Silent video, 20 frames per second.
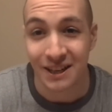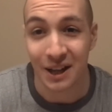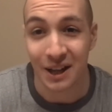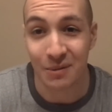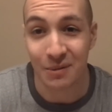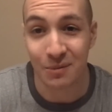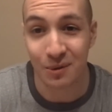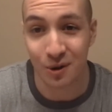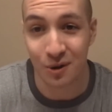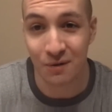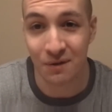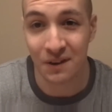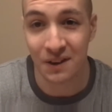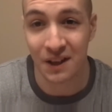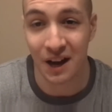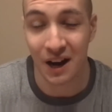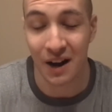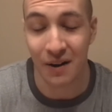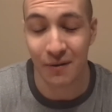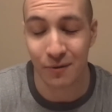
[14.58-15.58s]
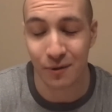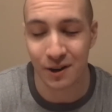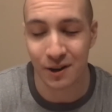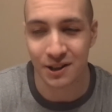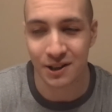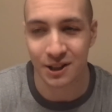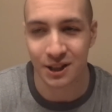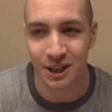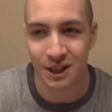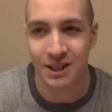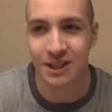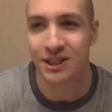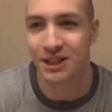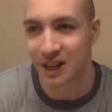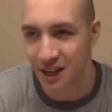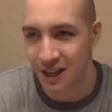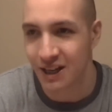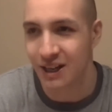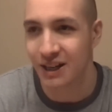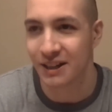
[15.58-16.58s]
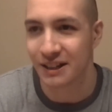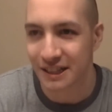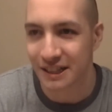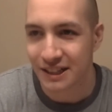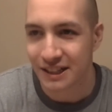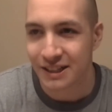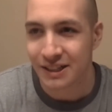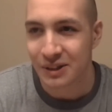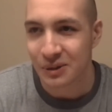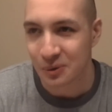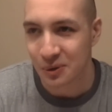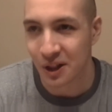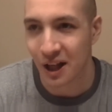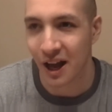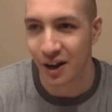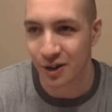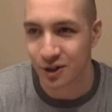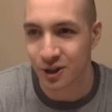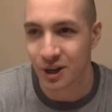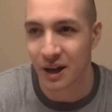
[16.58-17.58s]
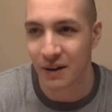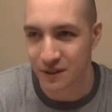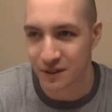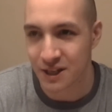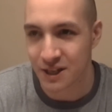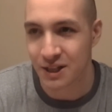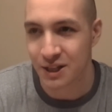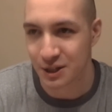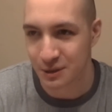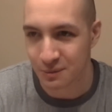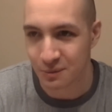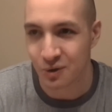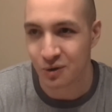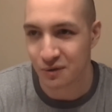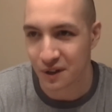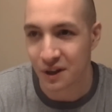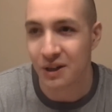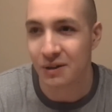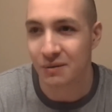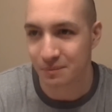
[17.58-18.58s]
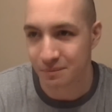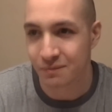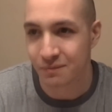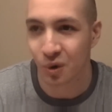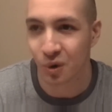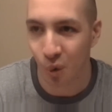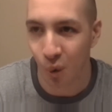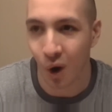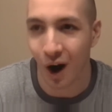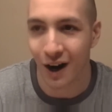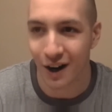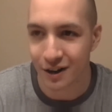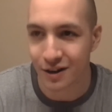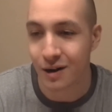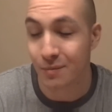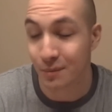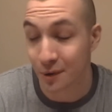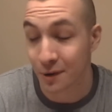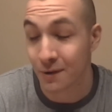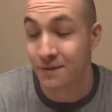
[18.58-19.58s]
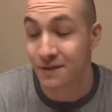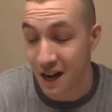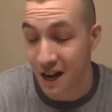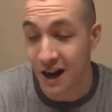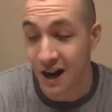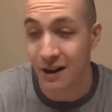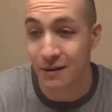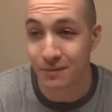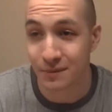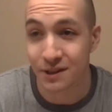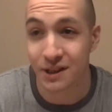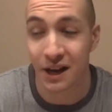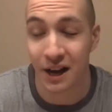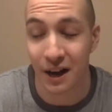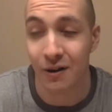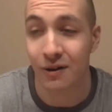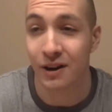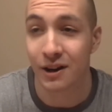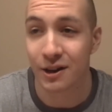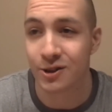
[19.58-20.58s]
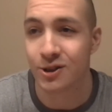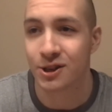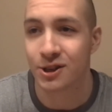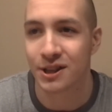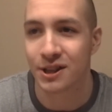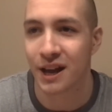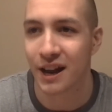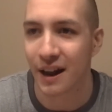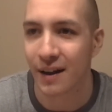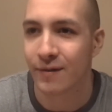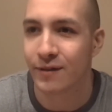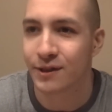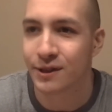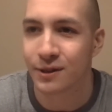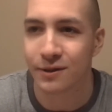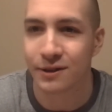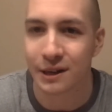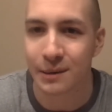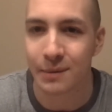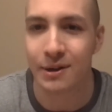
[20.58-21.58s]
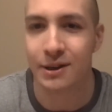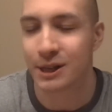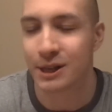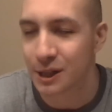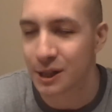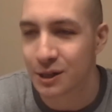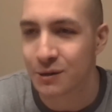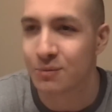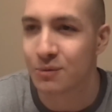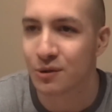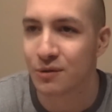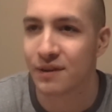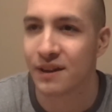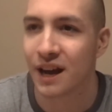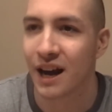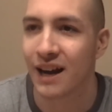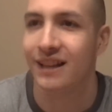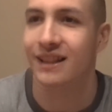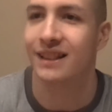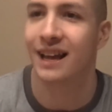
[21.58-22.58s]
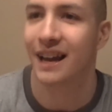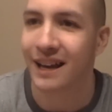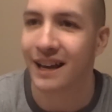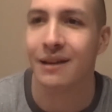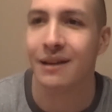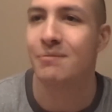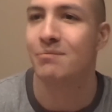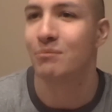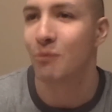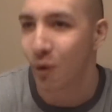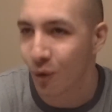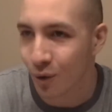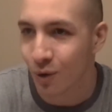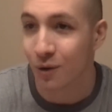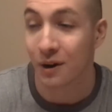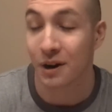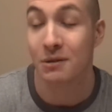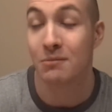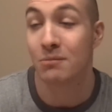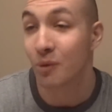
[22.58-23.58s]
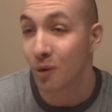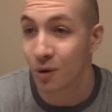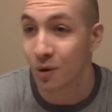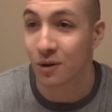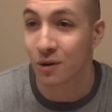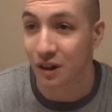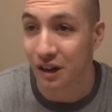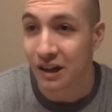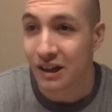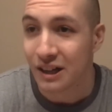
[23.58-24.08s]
And the movie that I've recently seen, well, actually, I've seen this movie quite a number of times now. It's just that every single time I see this movie, I like it more and more.